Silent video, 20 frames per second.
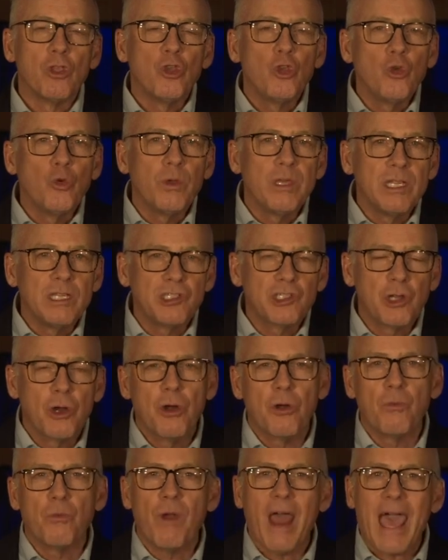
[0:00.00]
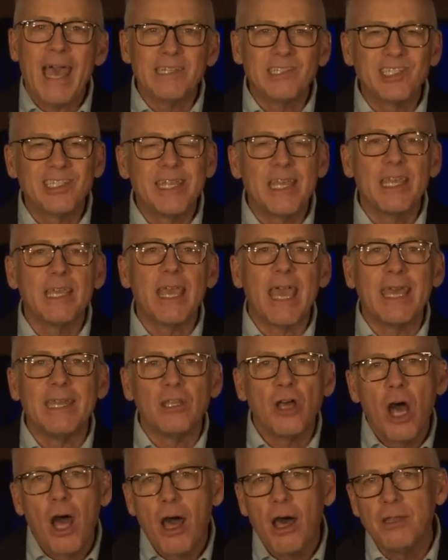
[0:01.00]
who is harassing
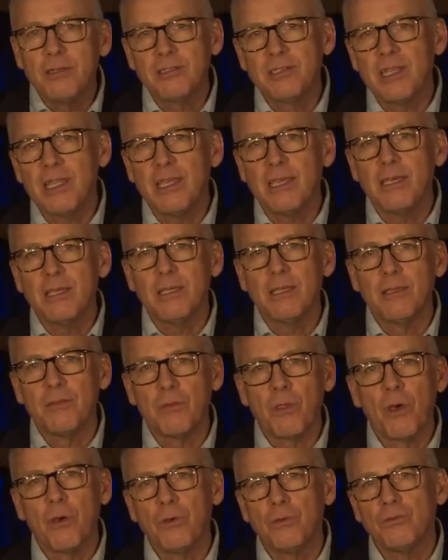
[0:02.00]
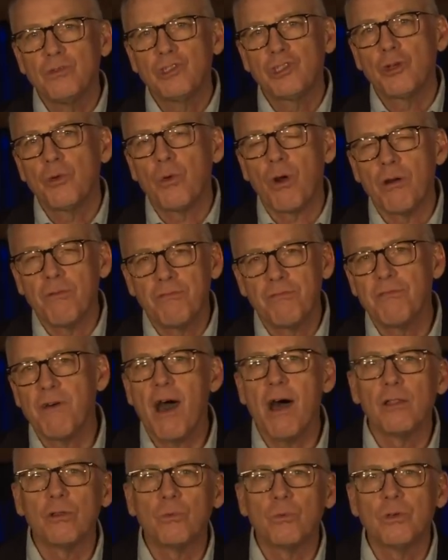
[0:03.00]
and hunting those who are
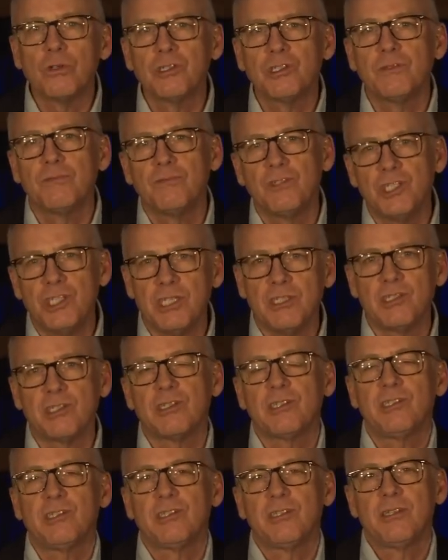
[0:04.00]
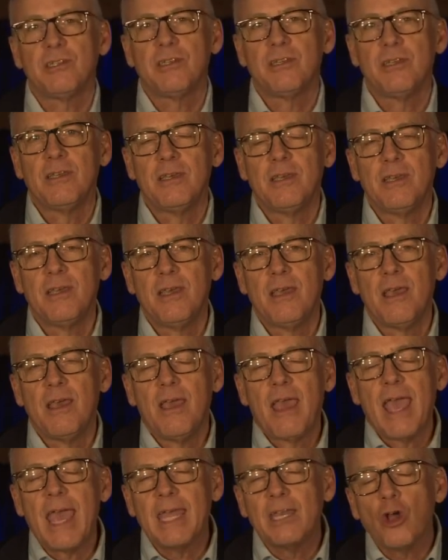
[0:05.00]
followers of Jesus.
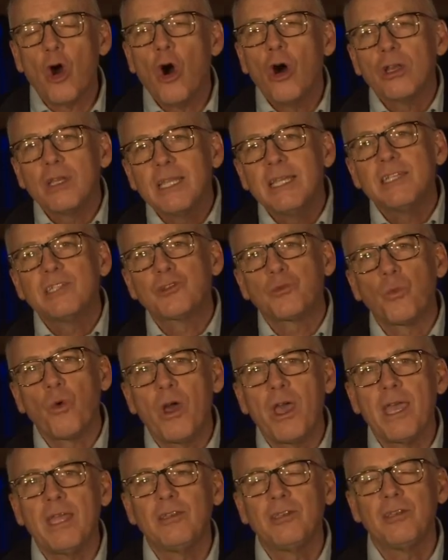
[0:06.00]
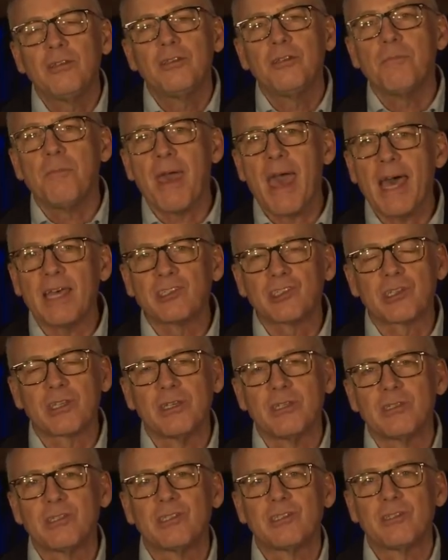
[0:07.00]
And on his way to
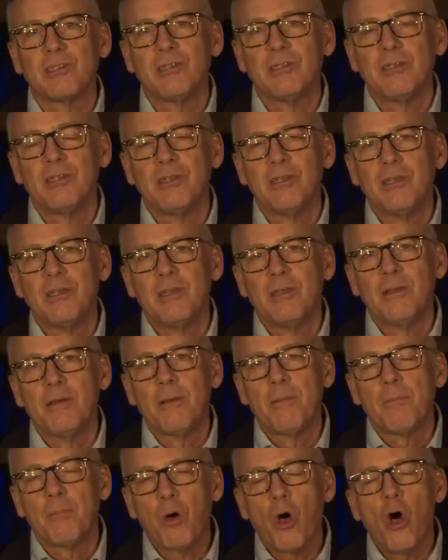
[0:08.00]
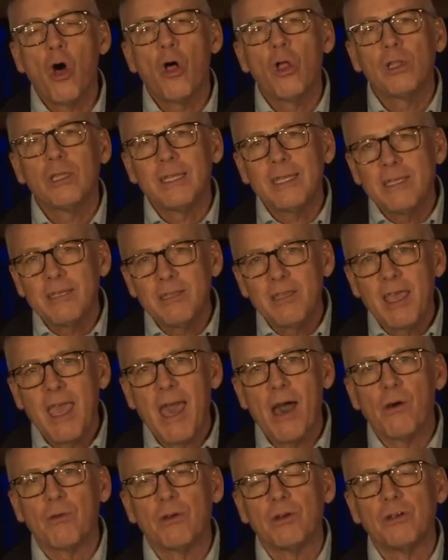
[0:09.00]
Damascus, Paul
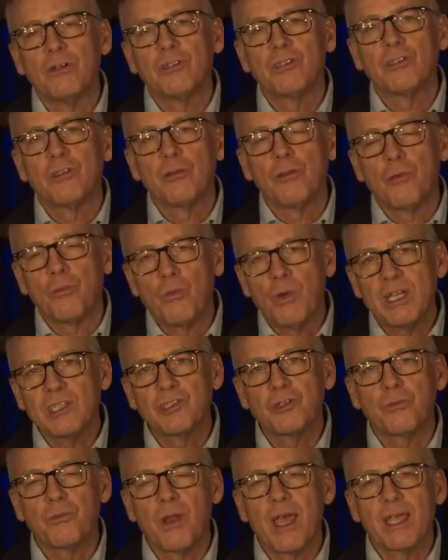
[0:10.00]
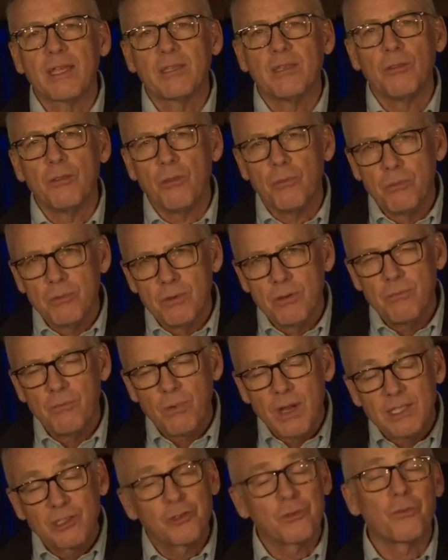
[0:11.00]
encounters the resurrected, the
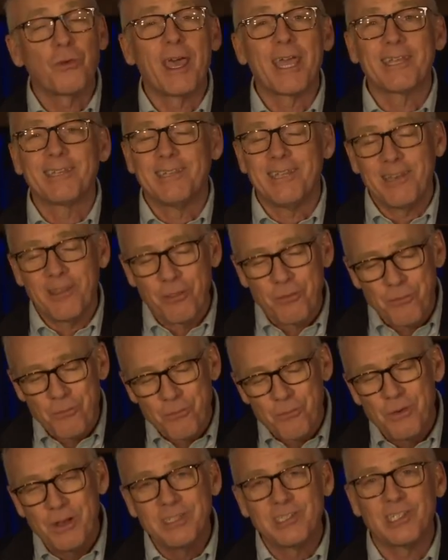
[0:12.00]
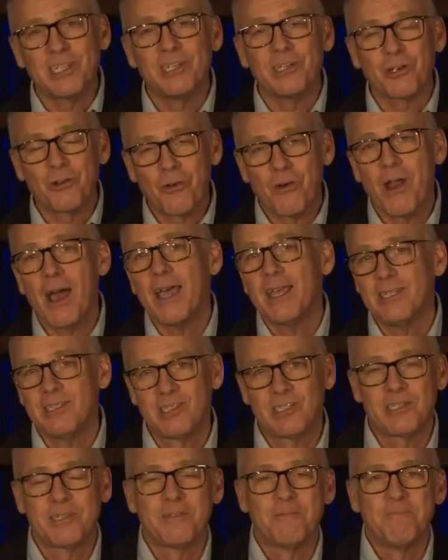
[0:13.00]
resurrected, the risen
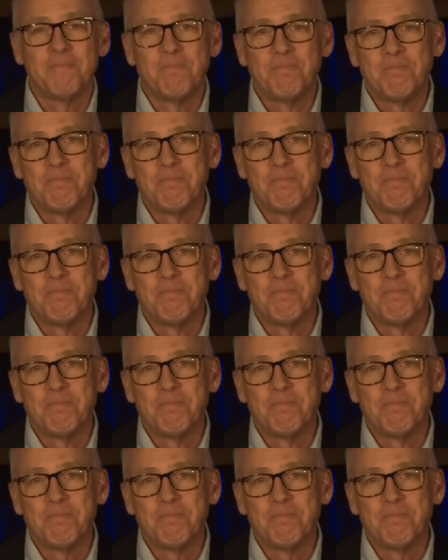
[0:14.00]
Christ.